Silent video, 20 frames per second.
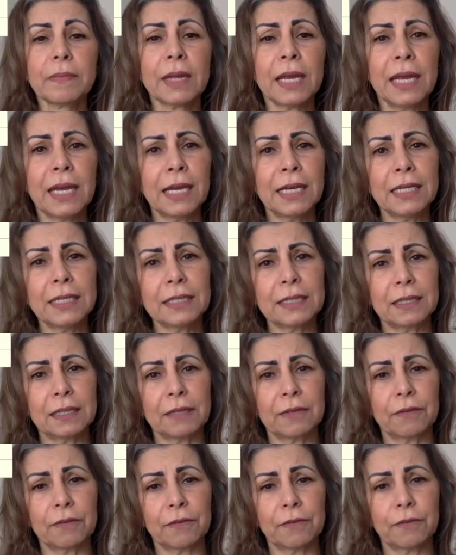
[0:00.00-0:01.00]
her
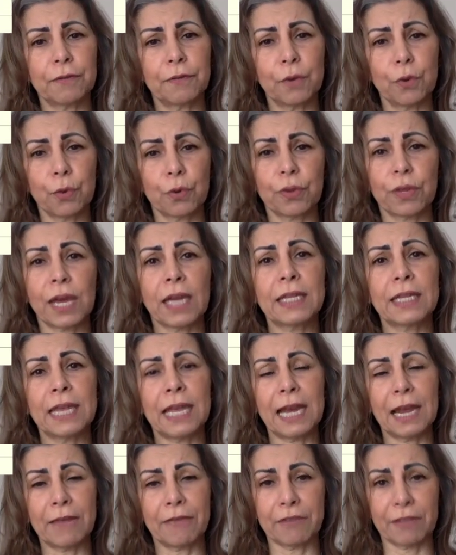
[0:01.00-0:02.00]
4th and
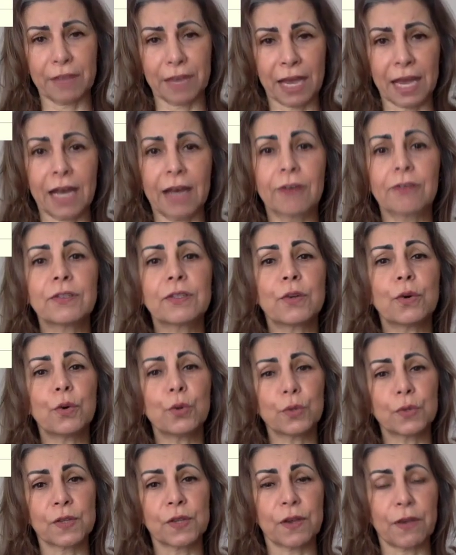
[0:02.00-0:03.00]
11th house,
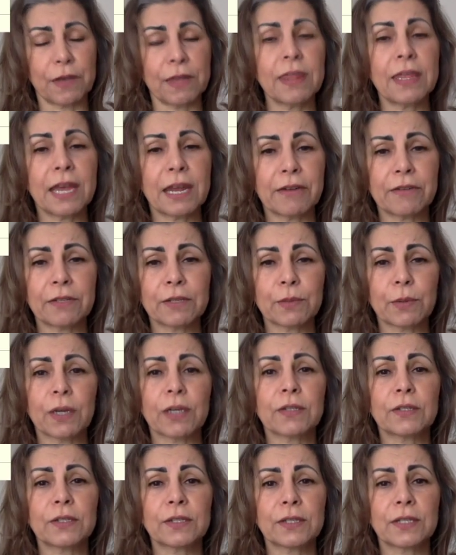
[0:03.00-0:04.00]
also in there as well.